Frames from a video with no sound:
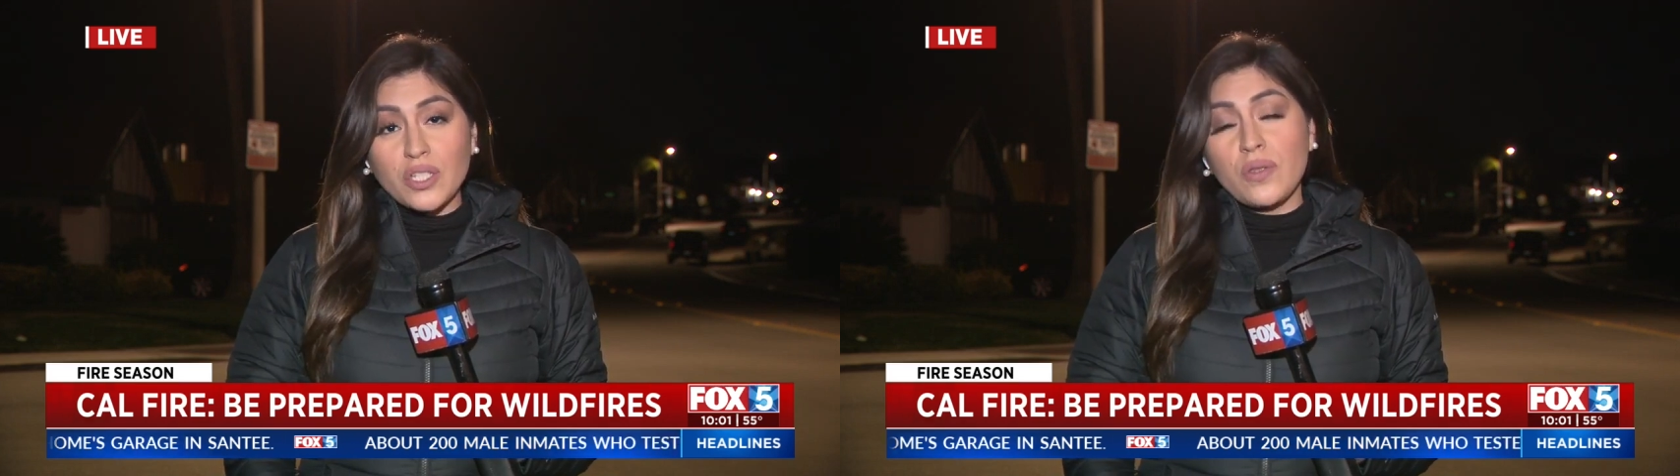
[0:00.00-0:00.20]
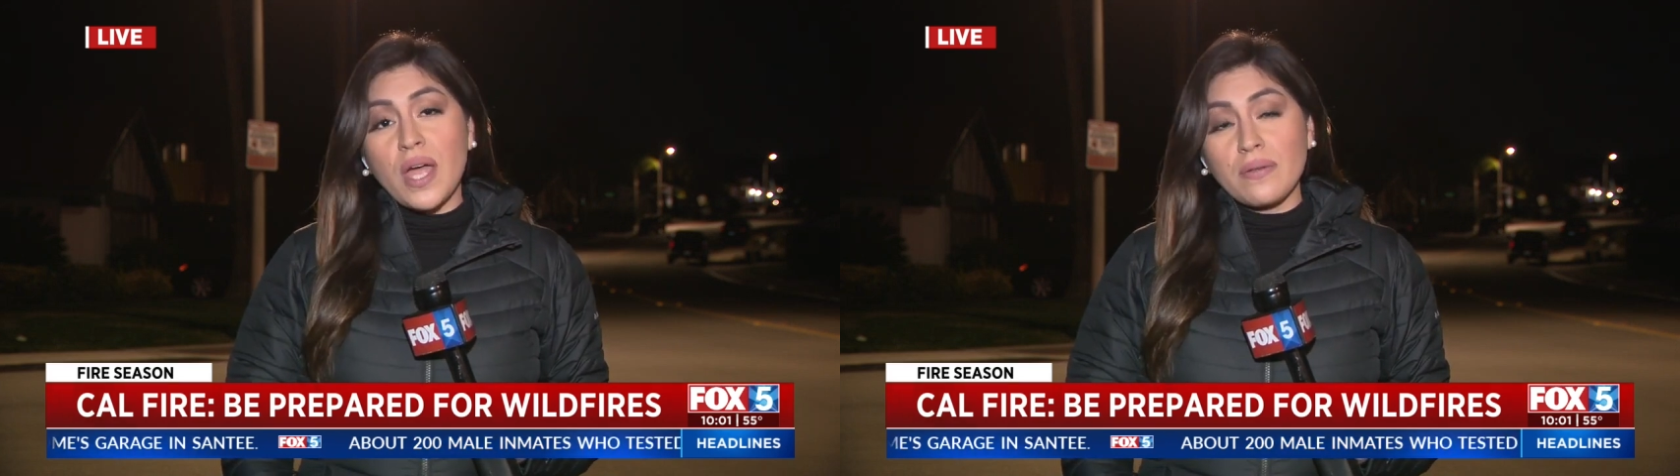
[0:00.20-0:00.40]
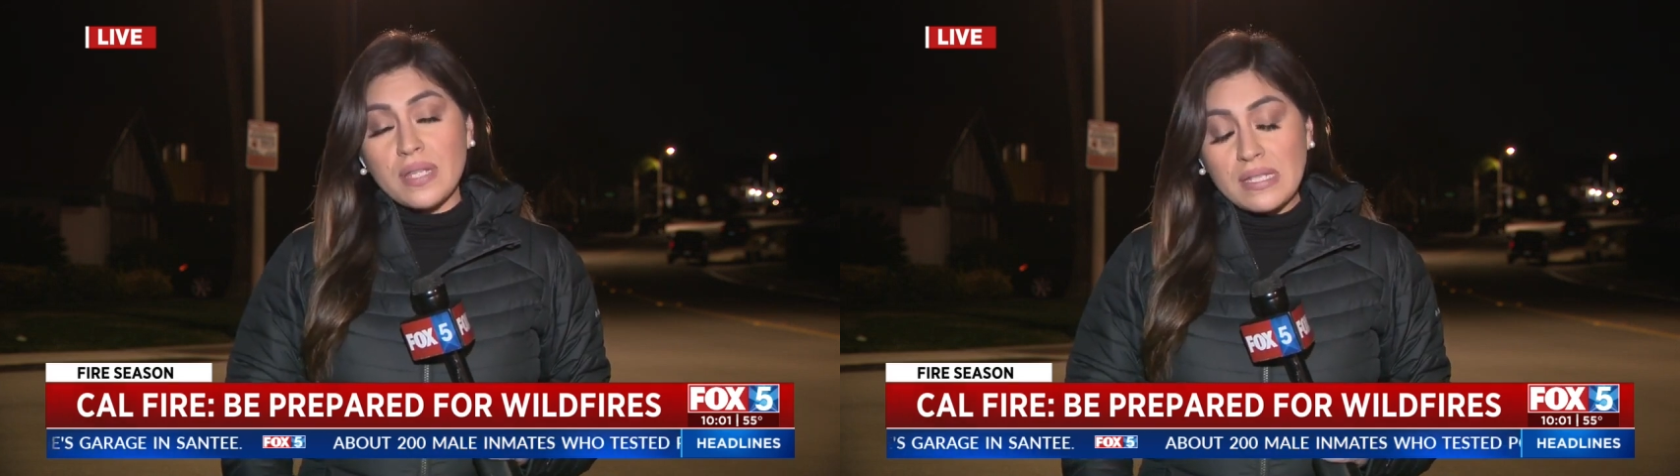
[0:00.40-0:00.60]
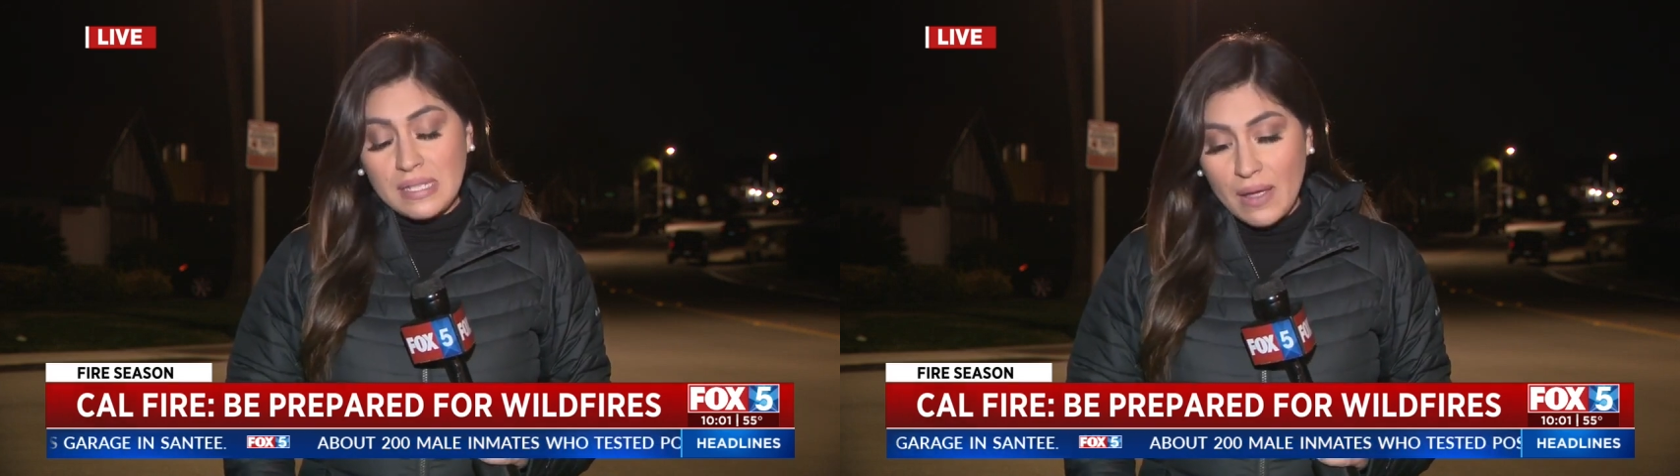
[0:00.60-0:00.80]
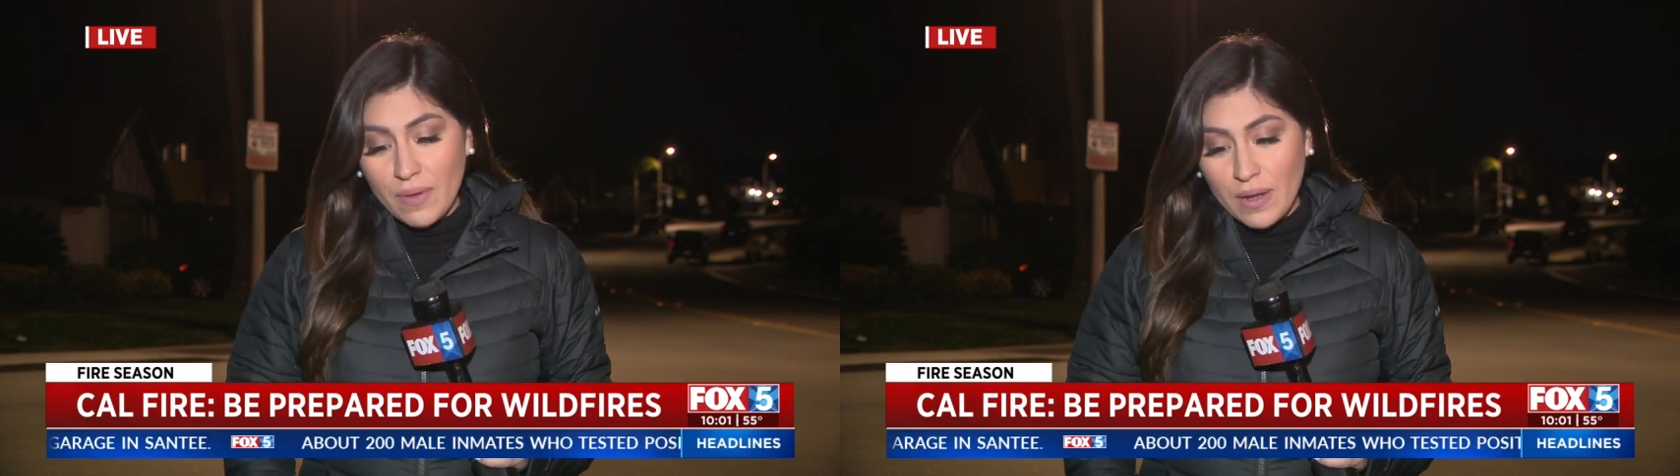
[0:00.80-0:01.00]

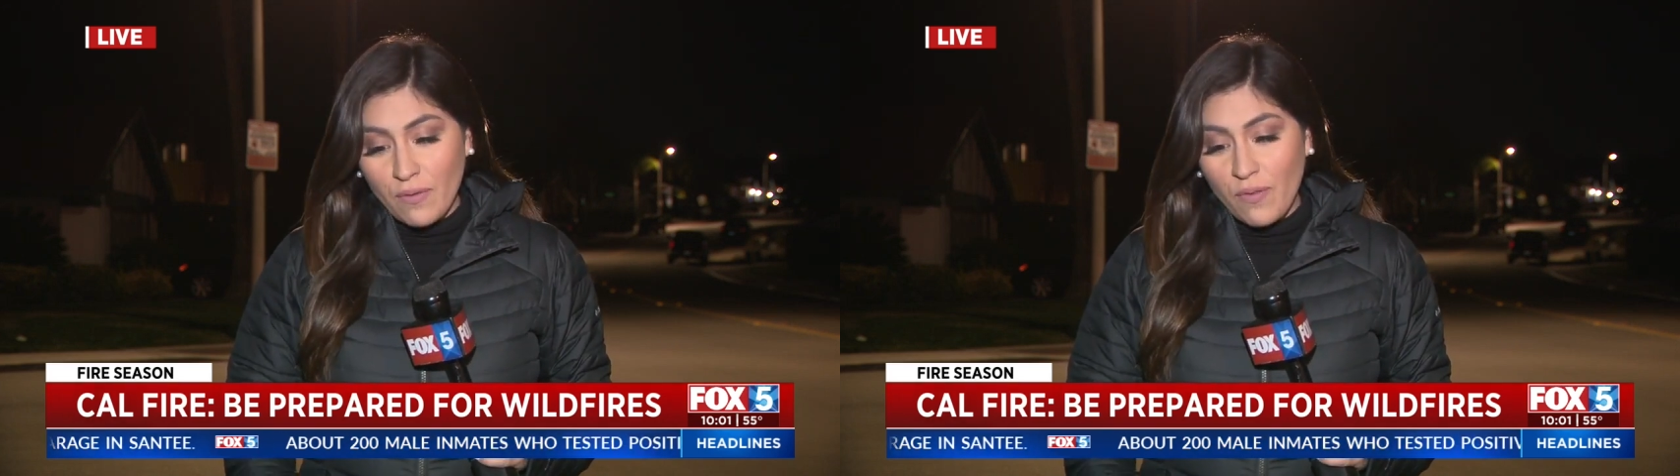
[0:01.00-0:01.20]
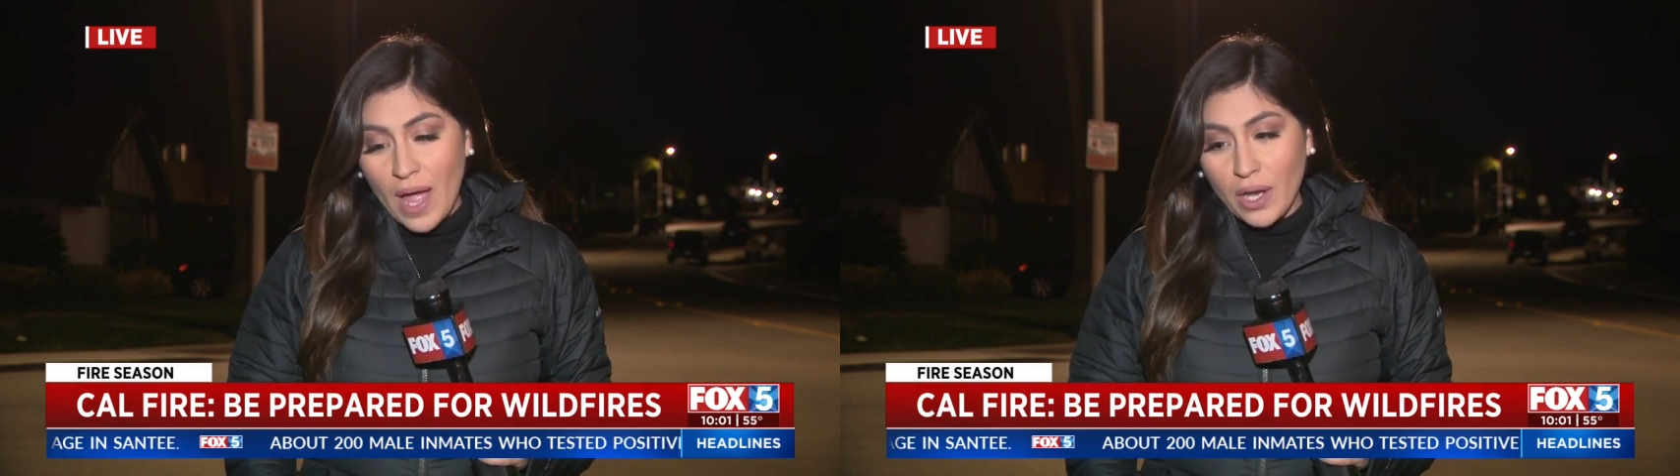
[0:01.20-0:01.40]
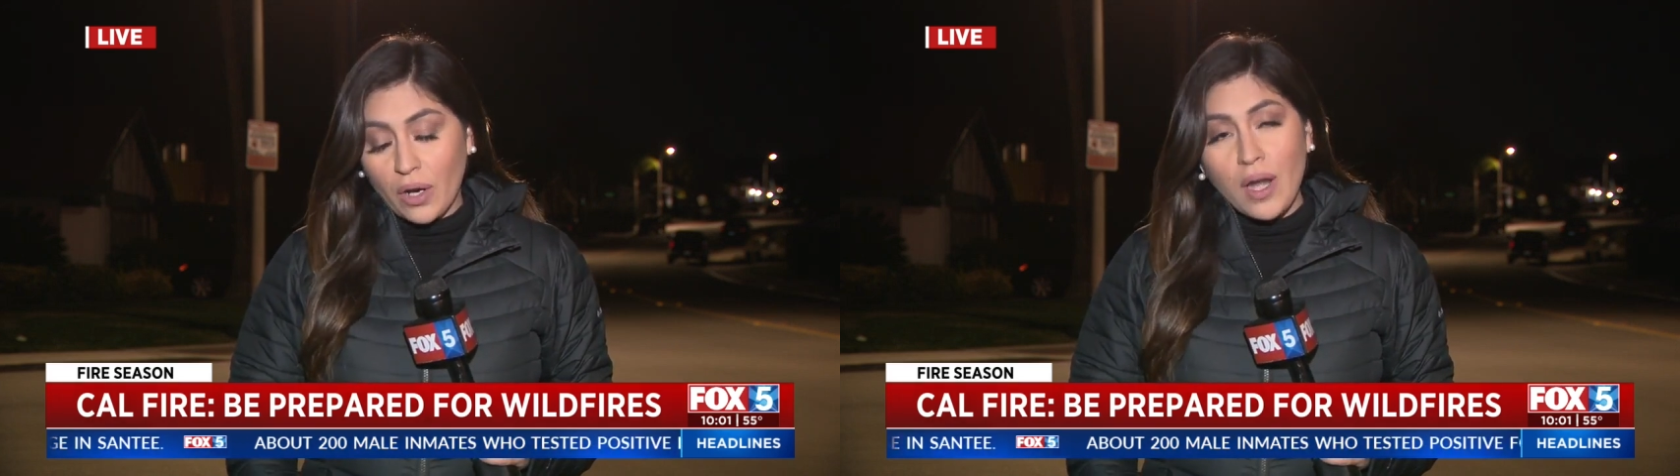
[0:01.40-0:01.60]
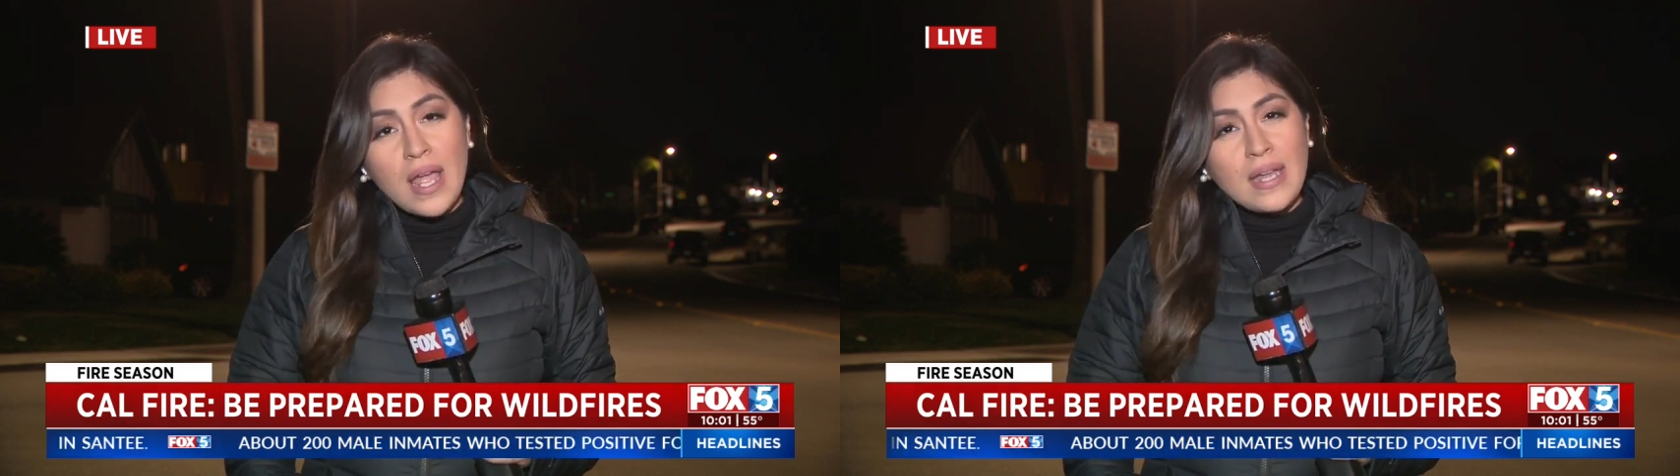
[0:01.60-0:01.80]
2007 fire.